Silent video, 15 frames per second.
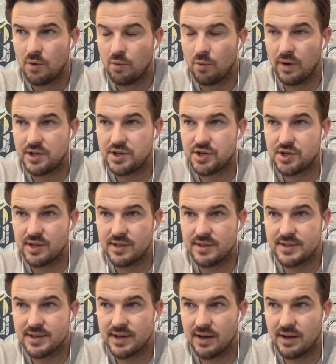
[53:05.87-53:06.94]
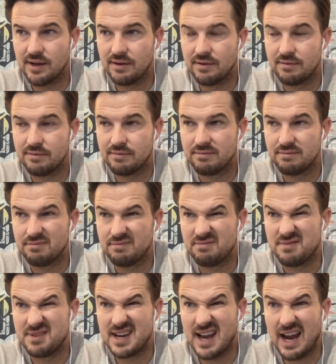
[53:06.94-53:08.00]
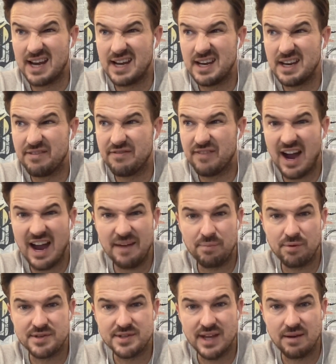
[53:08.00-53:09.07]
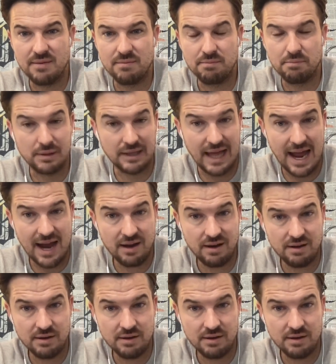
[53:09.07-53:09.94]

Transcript: which is uh, 95% black.